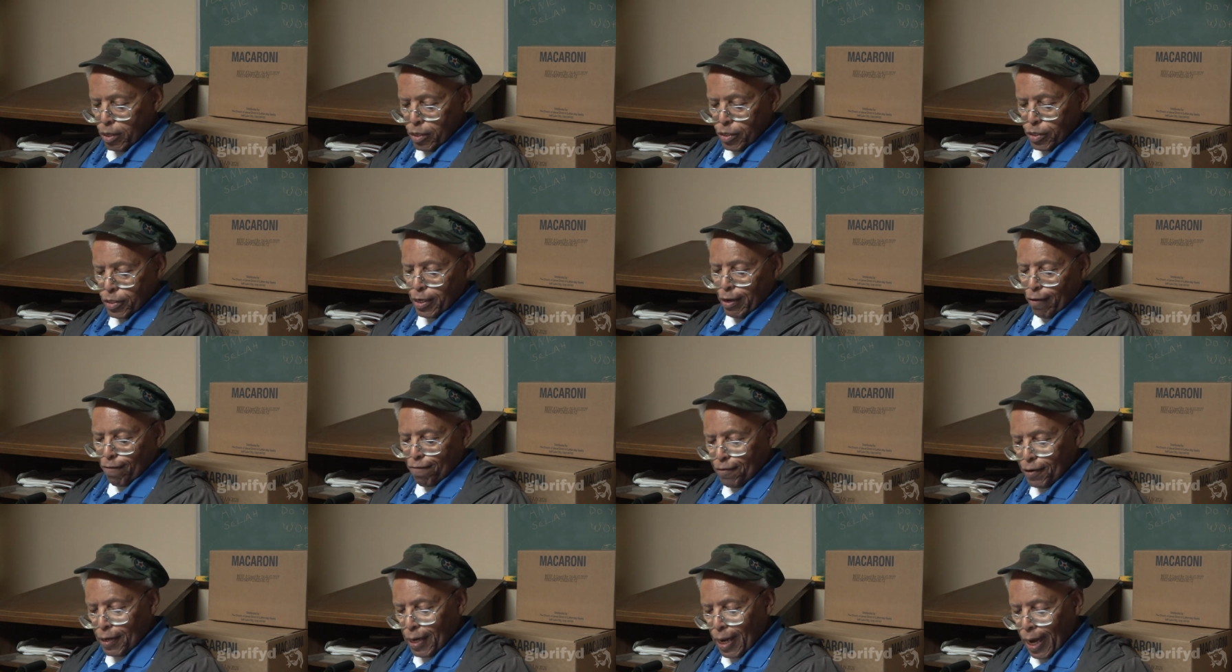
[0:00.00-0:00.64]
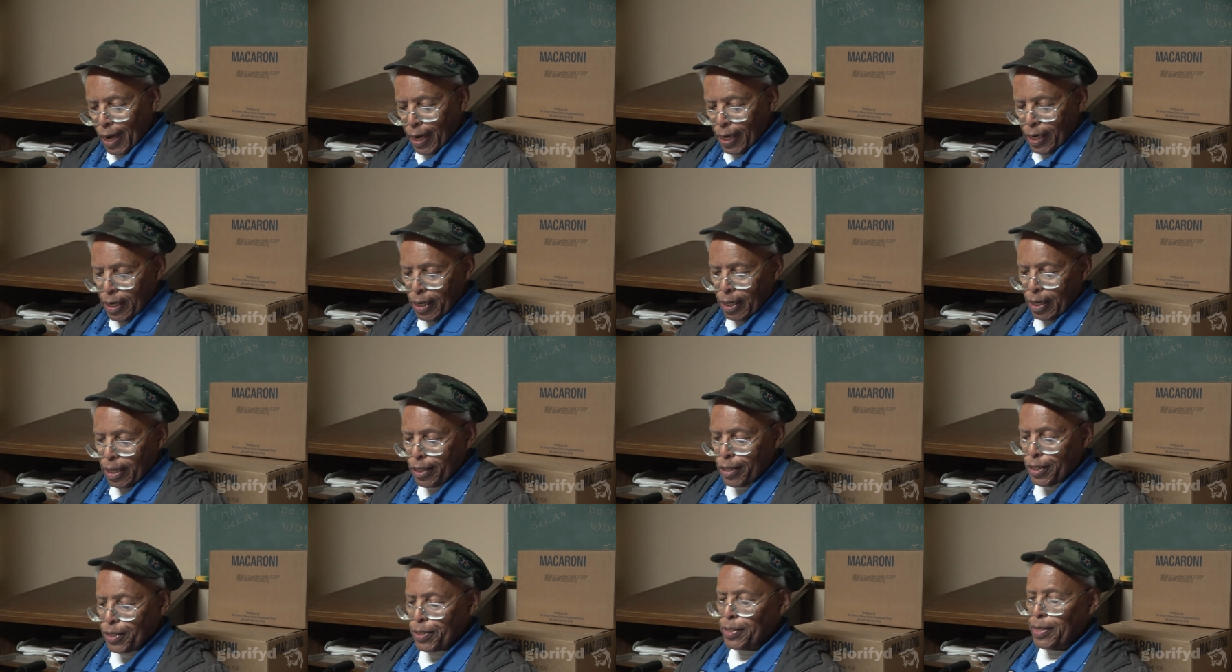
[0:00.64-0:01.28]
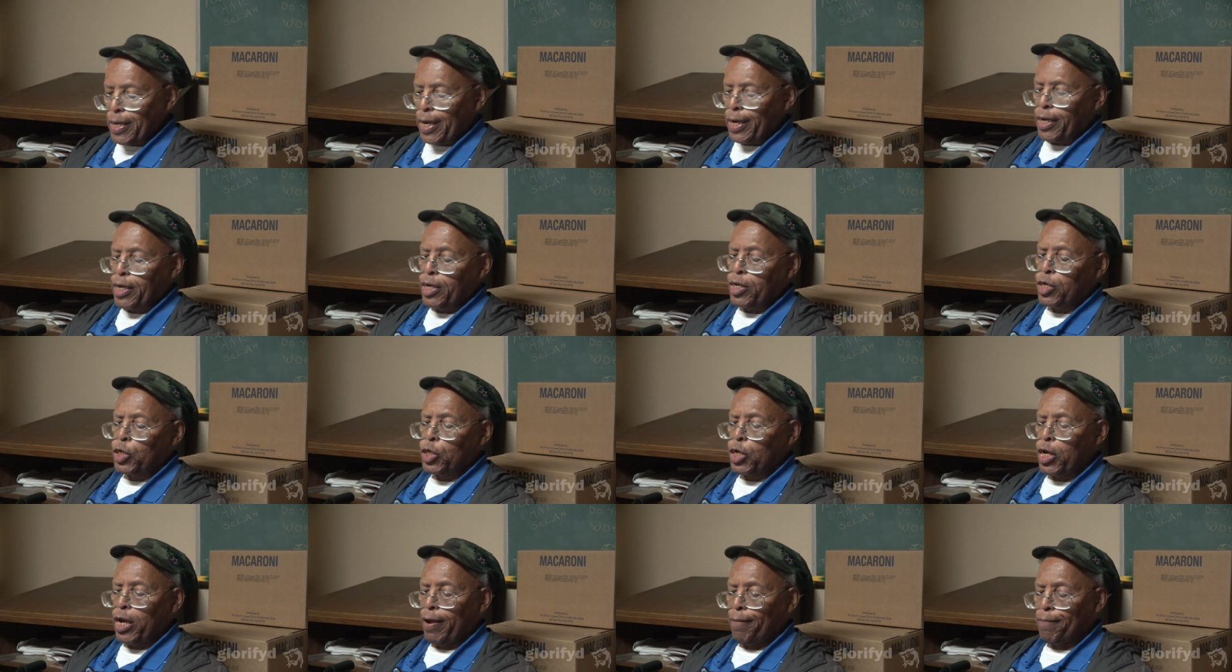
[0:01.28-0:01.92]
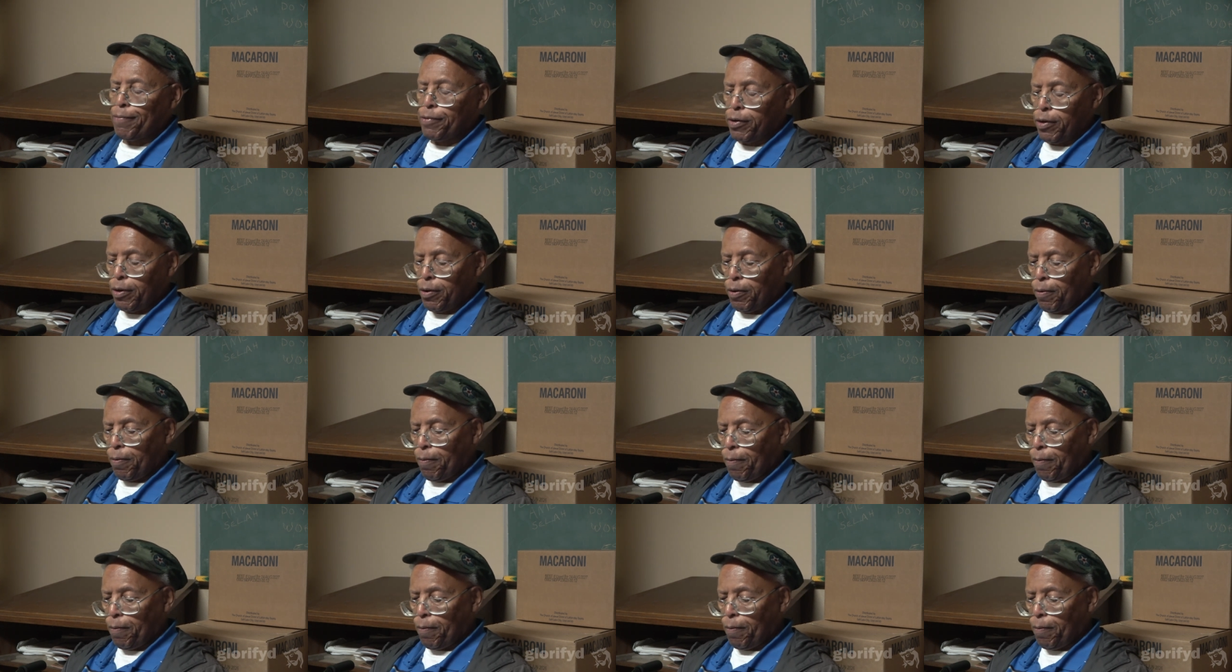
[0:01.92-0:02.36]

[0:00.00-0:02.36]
Zephaniah, the second chapter.